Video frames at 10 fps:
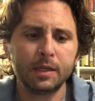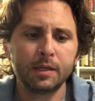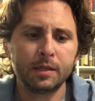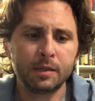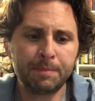
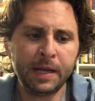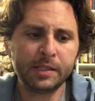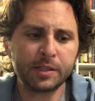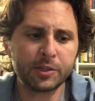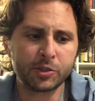
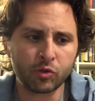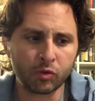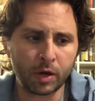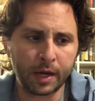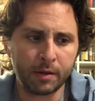
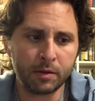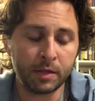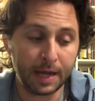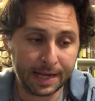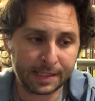
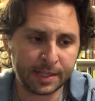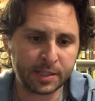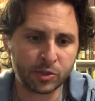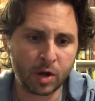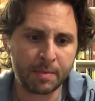The essay is
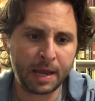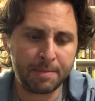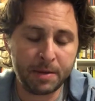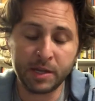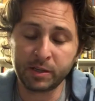describing a
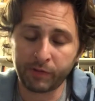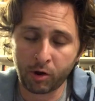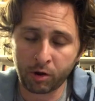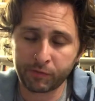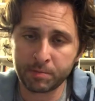piece of
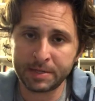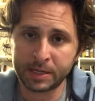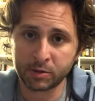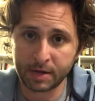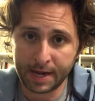art from
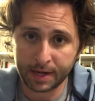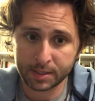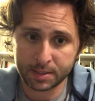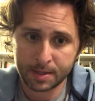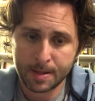Desert
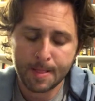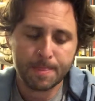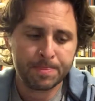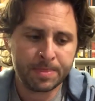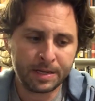X.
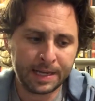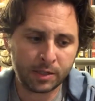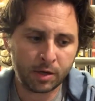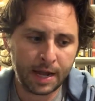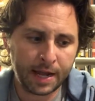The
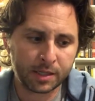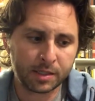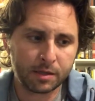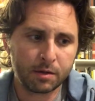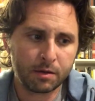Desert X
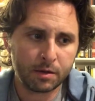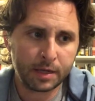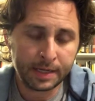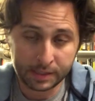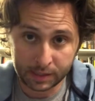
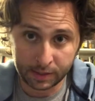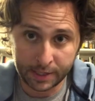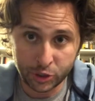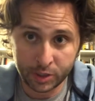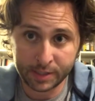
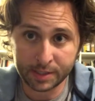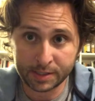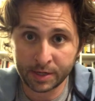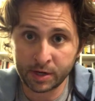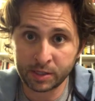installation is a
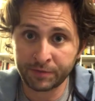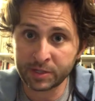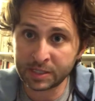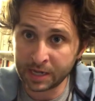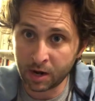series of
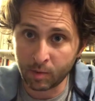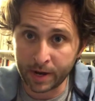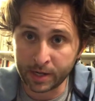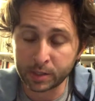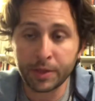
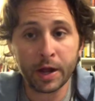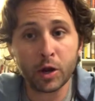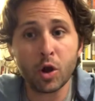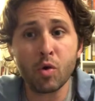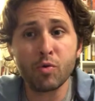stairways that
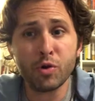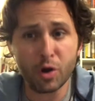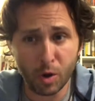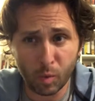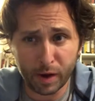go
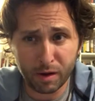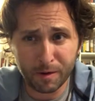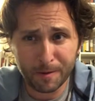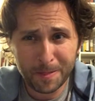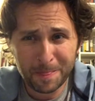nowhere.
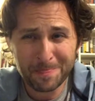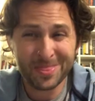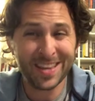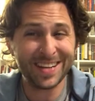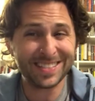
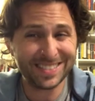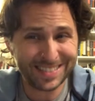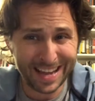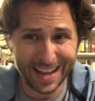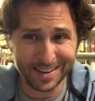They
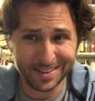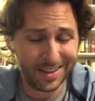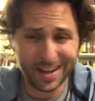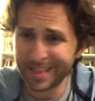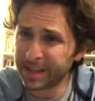ascend
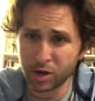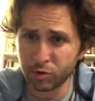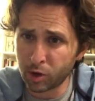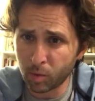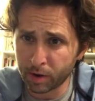and they go
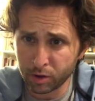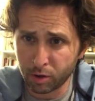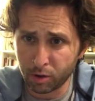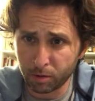nowhere at all.